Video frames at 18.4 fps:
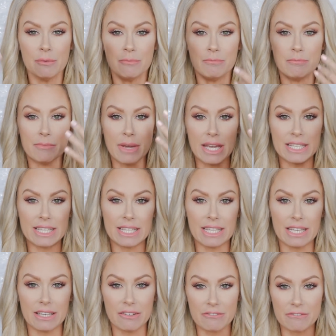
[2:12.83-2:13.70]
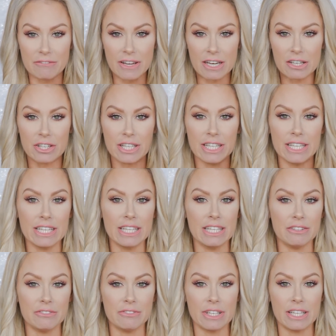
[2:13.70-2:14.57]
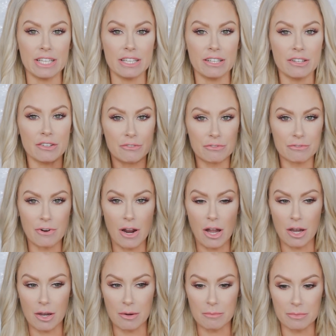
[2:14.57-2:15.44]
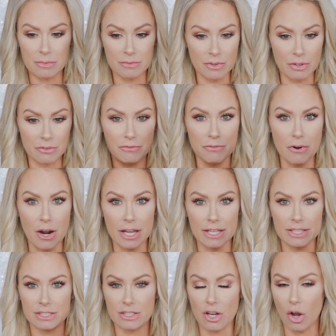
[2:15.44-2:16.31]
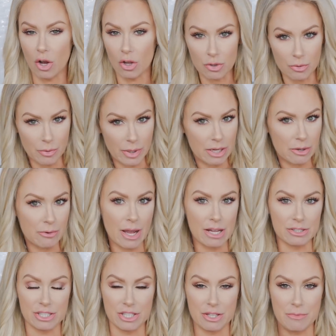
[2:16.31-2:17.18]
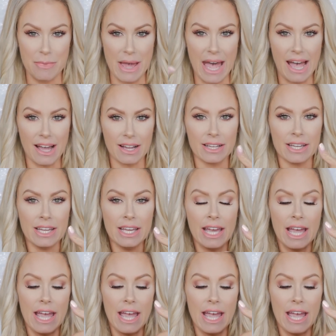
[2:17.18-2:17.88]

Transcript: making it very even from the front all the way around to the back.